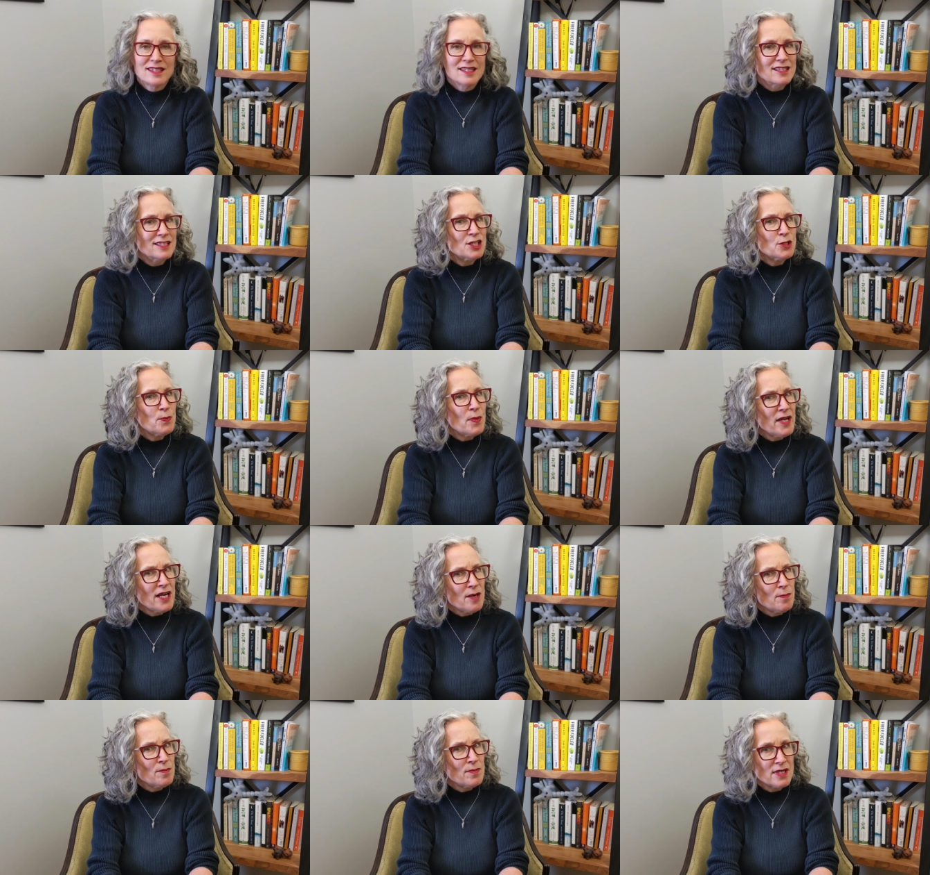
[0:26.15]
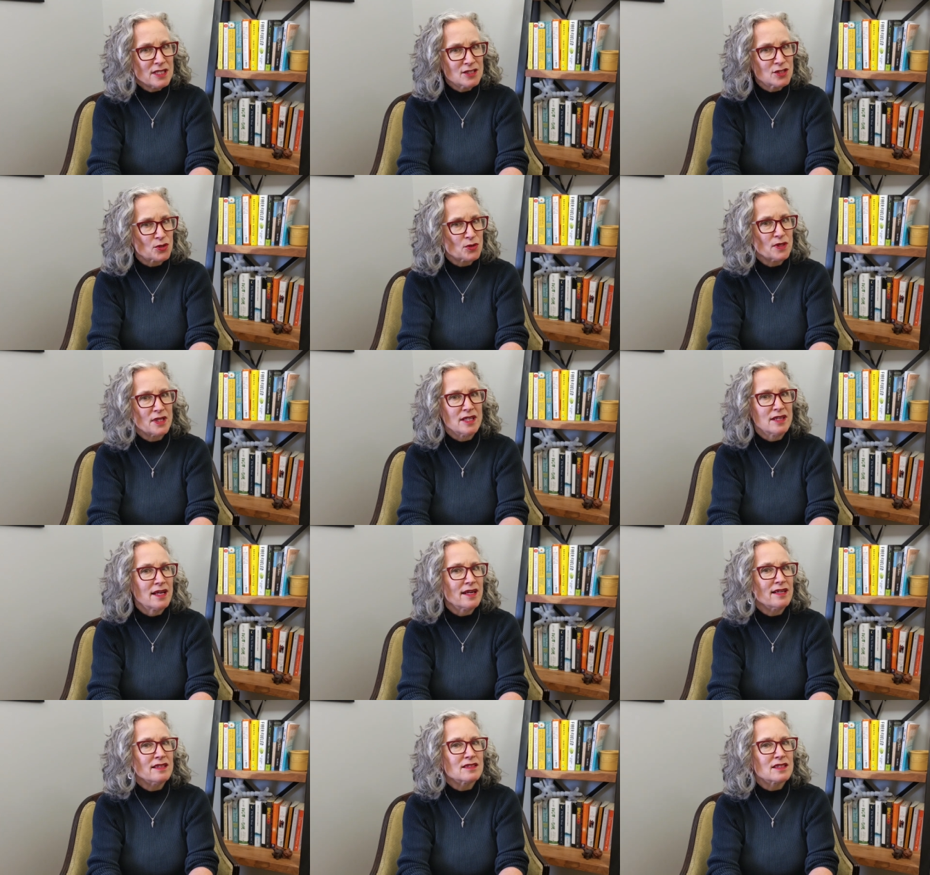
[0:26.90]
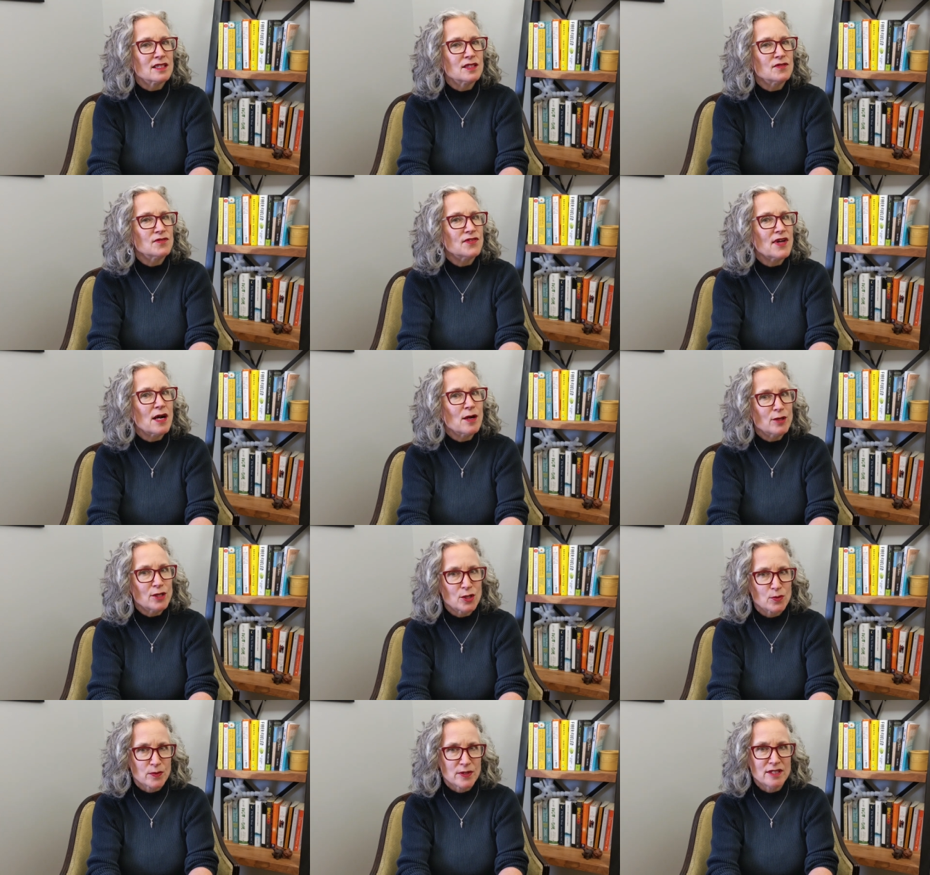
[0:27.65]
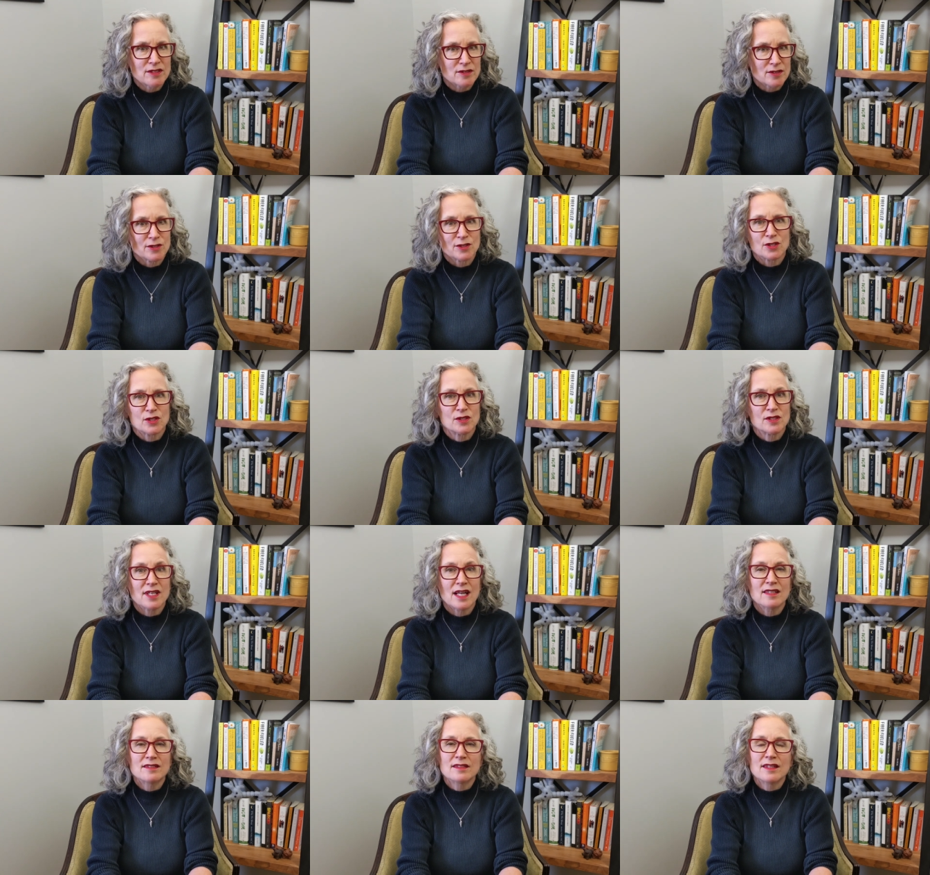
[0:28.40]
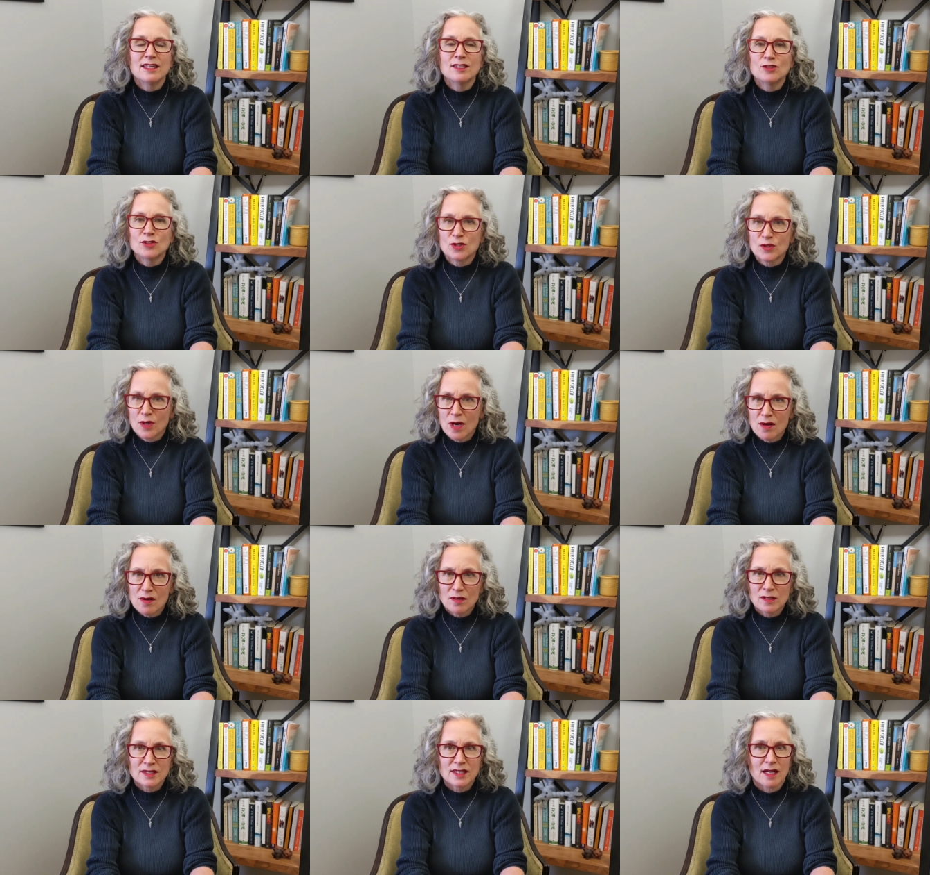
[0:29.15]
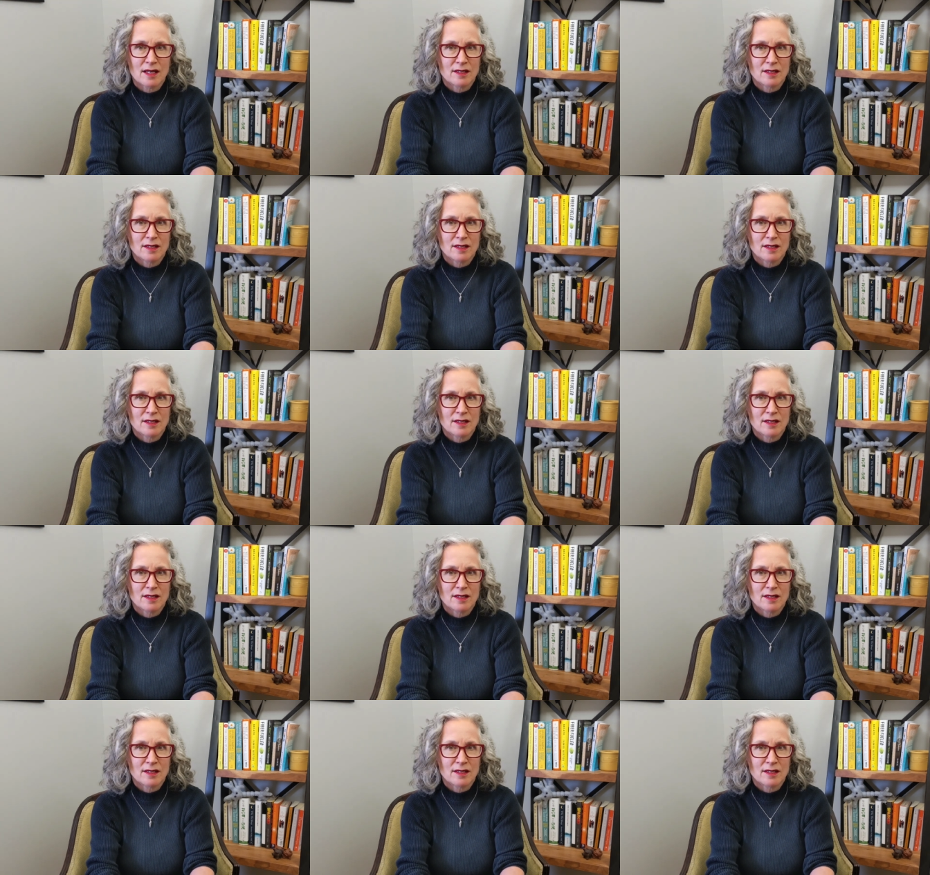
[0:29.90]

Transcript: It's been a mystery that has confounded researchers as they struggle to